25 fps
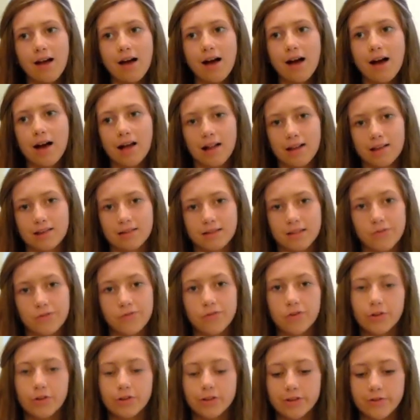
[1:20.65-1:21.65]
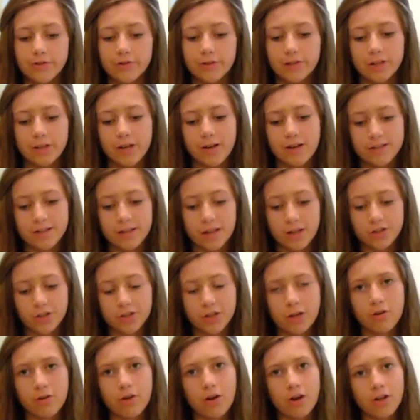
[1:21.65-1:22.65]
And in future videos I'll
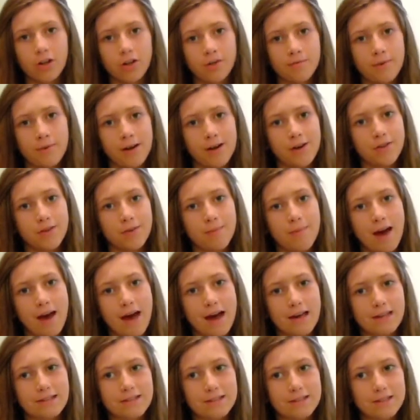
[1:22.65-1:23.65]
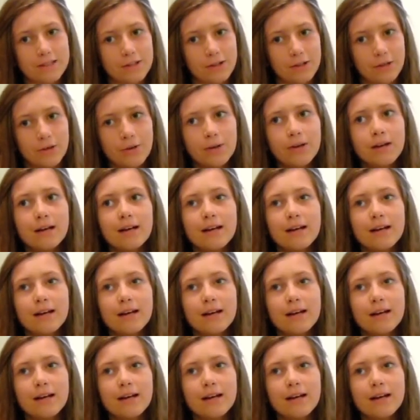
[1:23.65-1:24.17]
show all of my other pets too.